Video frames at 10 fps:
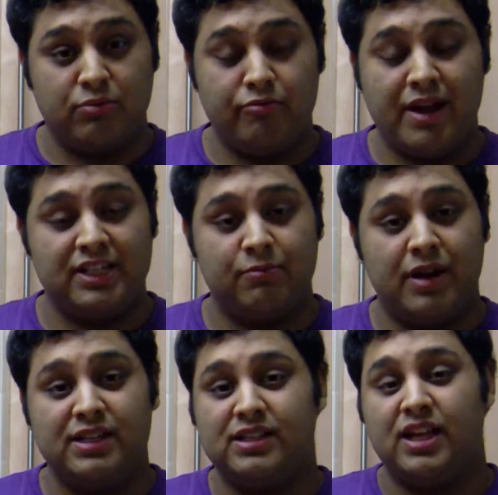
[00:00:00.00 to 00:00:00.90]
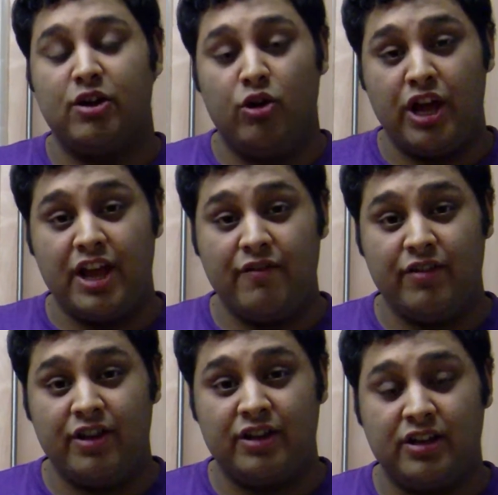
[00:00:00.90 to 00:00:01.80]
amazing places like
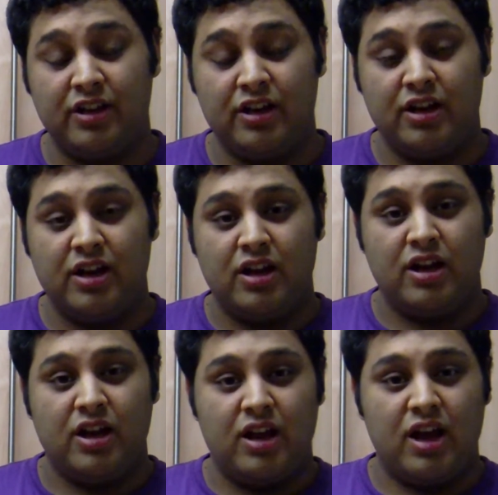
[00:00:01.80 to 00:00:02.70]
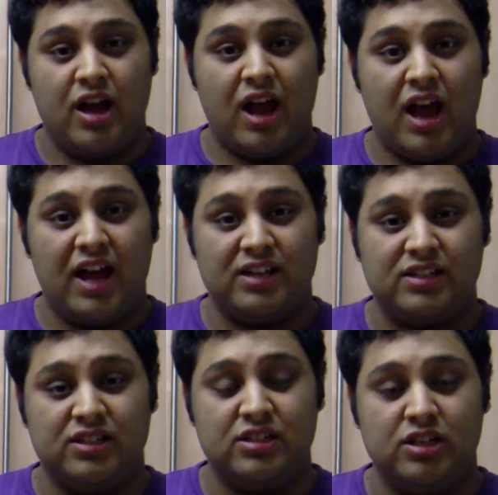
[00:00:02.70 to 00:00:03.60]
Wahevik, and